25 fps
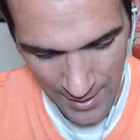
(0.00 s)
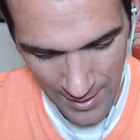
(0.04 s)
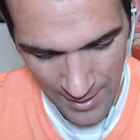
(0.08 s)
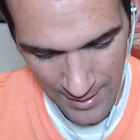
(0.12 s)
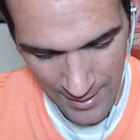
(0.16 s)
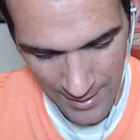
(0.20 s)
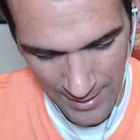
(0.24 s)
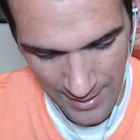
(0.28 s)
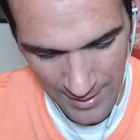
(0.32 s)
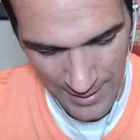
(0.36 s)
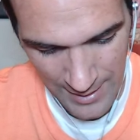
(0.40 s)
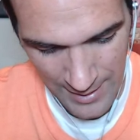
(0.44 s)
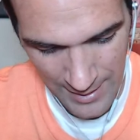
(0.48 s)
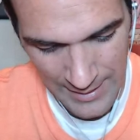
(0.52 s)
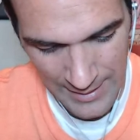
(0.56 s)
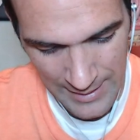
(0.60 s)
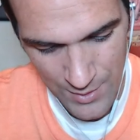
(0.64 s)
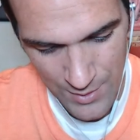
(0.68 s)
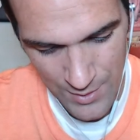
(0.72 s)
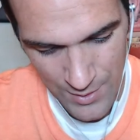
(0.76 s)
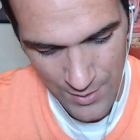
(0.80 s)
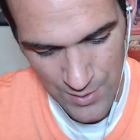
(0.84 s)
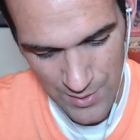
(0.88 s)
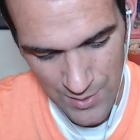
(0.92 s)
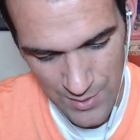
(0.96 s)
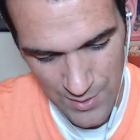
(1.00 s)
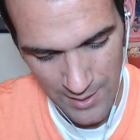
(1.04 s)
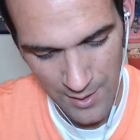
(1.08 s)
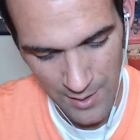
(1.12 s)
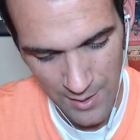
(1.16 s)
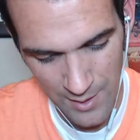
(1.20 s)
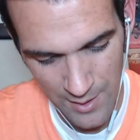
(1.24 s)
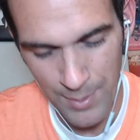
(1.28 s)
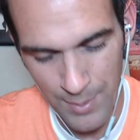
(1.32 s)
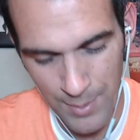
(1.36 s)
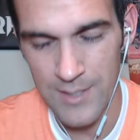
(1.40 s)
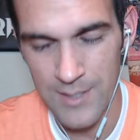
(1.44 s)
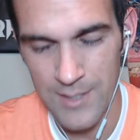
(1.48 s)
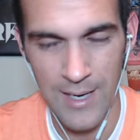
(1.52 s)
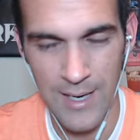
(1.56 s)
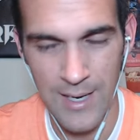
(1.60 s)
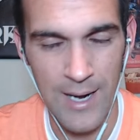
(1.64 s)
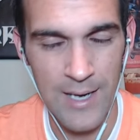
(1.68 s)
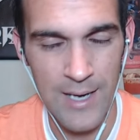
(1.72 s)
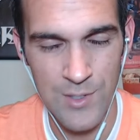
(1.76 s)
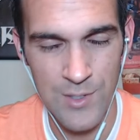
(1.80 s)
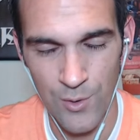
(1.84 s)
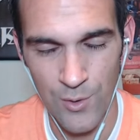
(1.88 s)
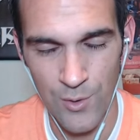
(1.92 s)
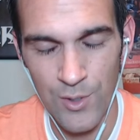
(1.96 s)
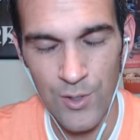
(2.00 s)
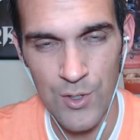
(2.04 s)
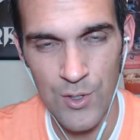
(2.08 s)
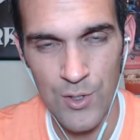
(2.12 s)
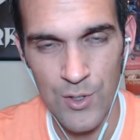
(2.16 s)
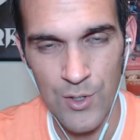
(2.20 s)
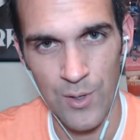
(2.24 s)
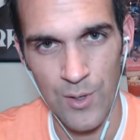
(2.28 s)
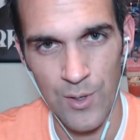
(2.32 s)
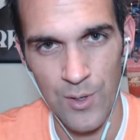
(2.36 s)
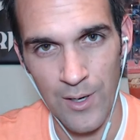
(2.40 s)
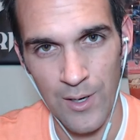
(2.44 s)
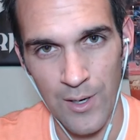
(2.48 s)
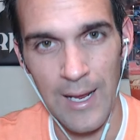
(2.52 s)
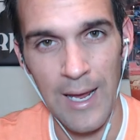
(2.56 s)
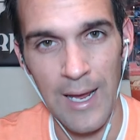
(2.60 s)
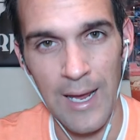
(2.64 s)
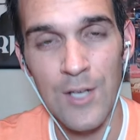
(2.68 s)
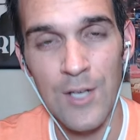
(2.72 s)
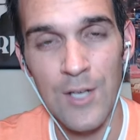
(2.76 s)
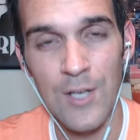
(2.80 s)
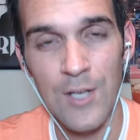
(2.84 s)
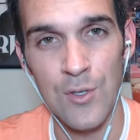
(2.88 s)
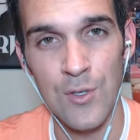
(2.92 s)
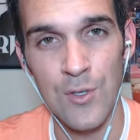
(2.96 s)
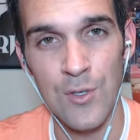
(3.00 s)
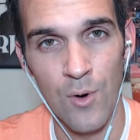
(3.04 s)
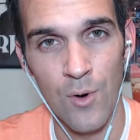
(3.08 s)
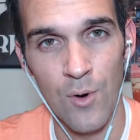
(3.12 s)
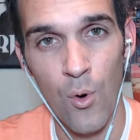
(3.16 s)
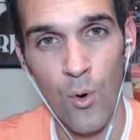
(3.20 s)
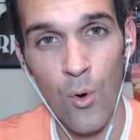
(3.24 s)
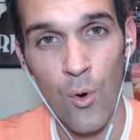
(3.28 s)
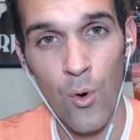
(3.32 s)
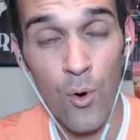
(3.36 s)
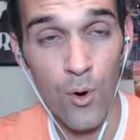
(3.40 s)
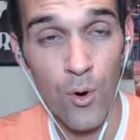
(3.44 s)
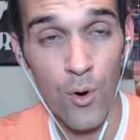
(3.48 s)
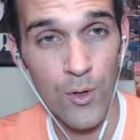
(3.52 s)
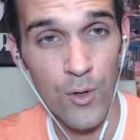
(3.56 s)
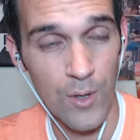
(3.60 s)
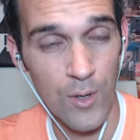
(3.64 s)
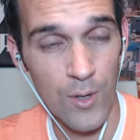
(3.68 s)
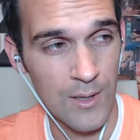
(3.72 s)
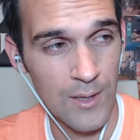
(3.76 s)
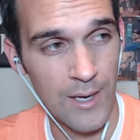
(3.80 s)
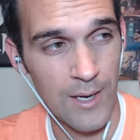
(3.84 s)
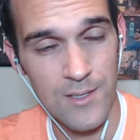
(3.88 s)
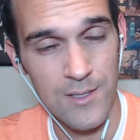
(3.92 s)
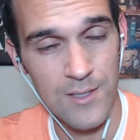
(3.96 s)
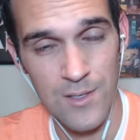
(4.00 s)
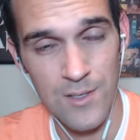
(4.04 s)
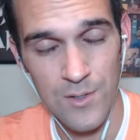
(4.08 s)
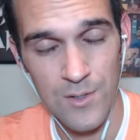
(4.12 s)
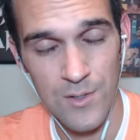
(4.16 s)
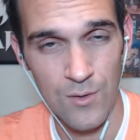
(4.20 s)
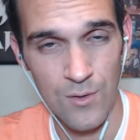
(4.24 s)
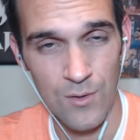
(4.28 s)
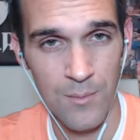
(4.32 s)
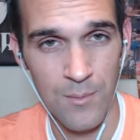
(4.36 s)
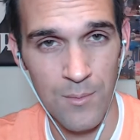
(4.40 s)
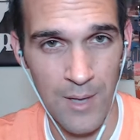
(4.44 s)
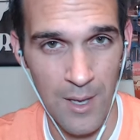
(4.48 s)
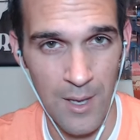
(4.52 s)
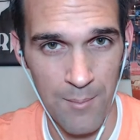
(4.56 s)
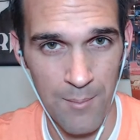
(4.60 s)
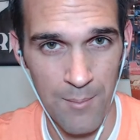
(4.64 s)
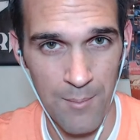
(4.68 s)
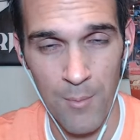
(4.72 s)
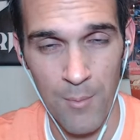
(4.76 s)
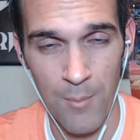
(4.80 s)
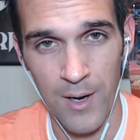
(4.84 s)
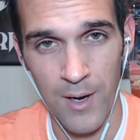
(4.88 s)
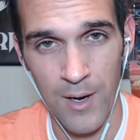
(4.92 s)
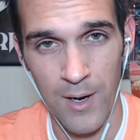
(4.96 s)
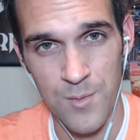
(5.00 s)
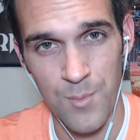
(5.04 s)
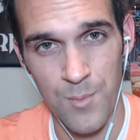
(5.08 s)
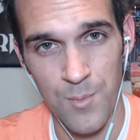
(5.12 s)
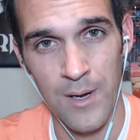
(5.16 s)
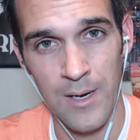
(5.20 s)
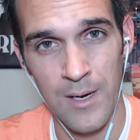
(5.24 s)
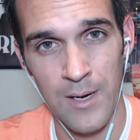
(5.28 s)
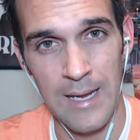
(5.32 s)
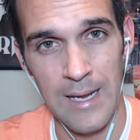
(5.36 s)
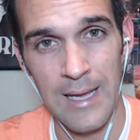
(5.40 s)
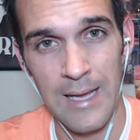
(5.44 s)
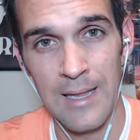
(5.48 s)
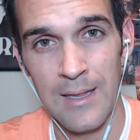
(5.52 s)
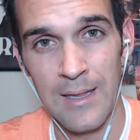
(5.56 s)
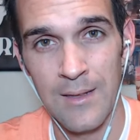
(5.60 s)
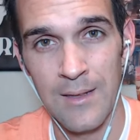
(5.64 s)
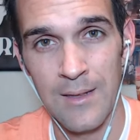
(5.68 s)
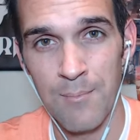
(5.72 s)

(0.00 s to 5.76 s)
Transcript: And he also said the biggest guys in your industry are going to hate you, or you could license to them, get mailbox money, and